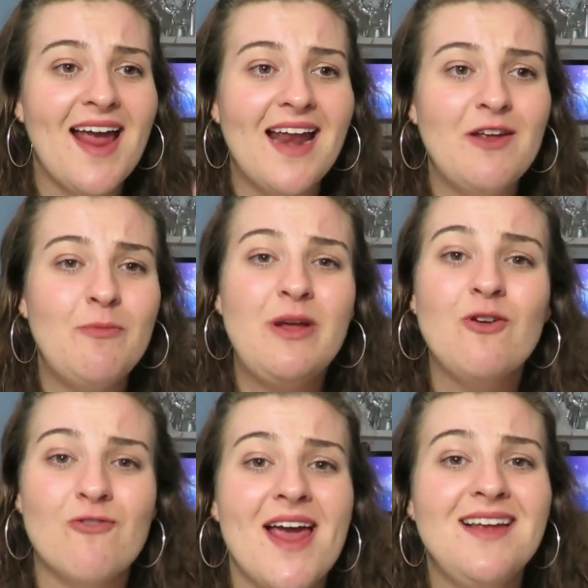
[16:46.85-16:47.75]
and it would be
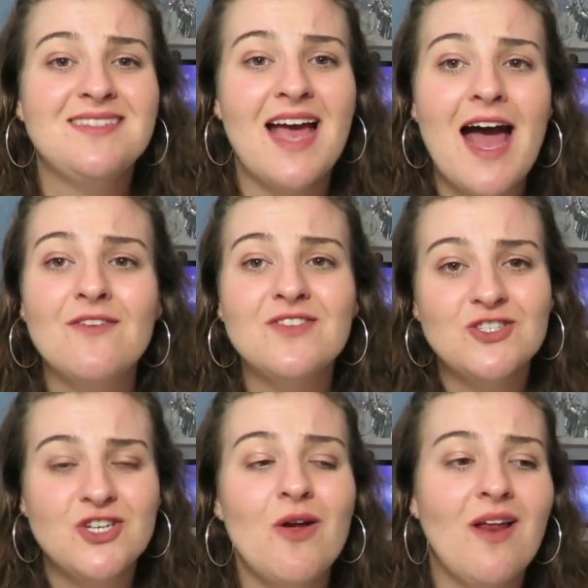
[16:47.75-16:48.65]
great to have
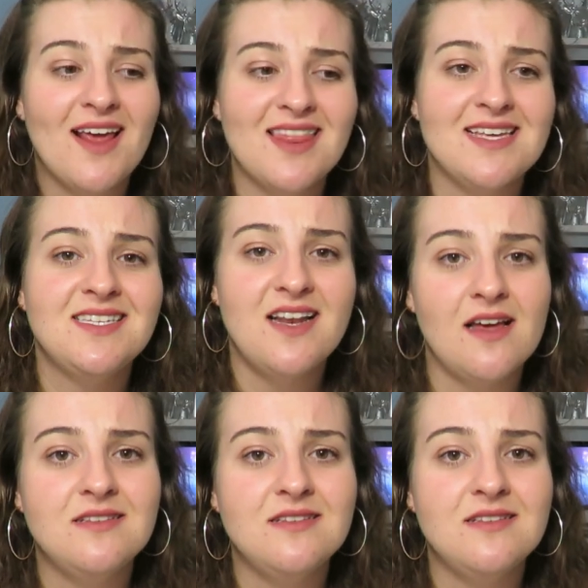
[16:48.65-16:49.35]
a show like this in